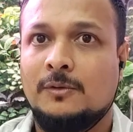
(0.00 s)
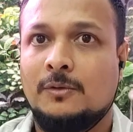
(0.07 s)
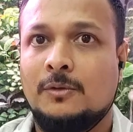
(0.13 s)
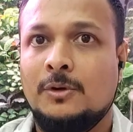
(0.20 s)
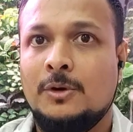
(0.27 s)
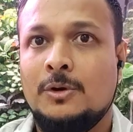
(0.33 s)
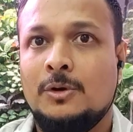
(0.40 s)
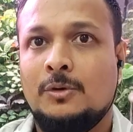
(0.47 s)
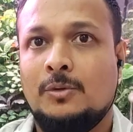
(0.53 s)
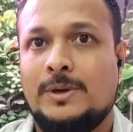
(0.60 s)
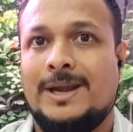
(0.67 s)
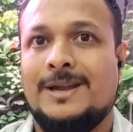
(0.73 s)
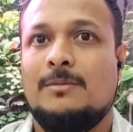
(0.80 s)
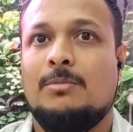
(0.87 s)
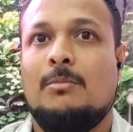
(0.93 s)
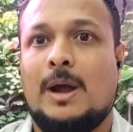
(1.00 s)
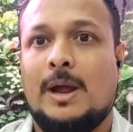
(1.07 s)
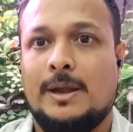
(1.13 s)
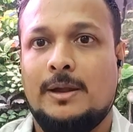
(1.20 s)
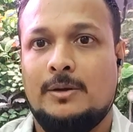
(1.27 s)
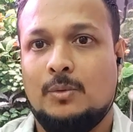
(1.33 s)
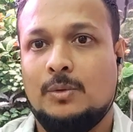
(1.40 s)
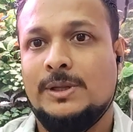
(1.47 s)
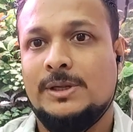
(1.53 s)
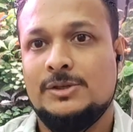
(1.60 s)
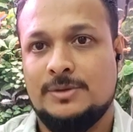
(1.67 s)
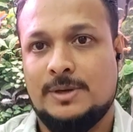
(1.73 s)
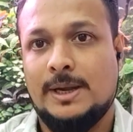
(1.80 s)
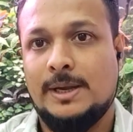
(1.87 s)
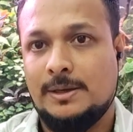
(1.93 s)
or so to get my
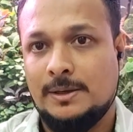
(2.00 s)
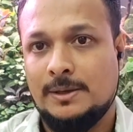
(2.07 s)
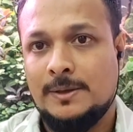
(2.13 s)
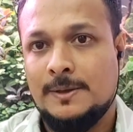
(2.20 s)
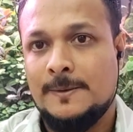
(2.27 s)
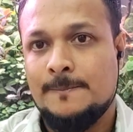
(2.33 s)
dosage right.